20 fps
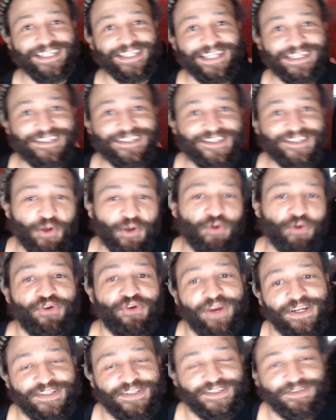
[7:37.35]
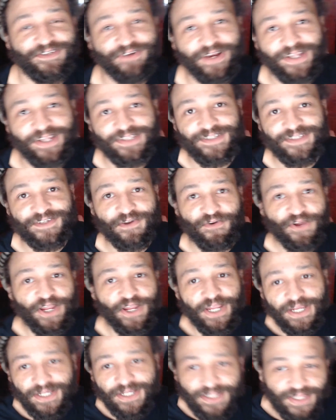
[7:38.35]
it's so crazy, right? So
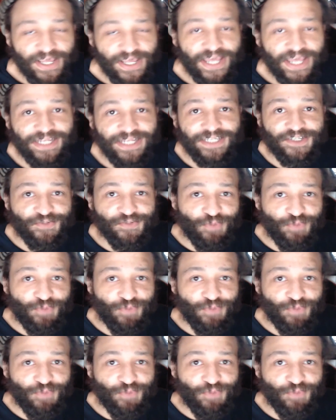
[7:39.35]
that is